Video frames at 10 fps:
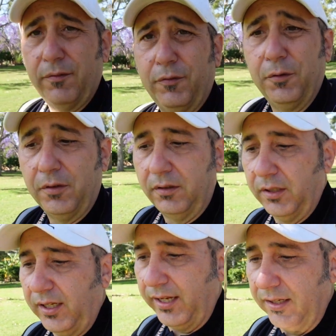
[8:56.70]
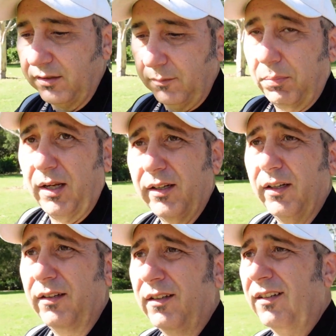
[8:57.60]
it through the Dehancer
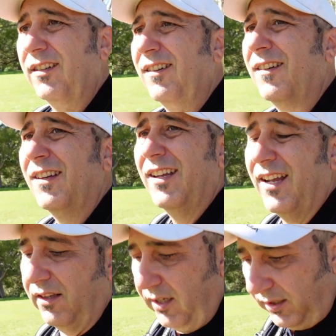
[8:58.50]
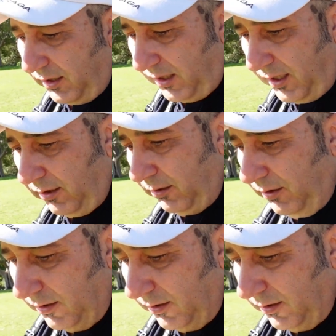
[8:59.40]
plug-in and there you go.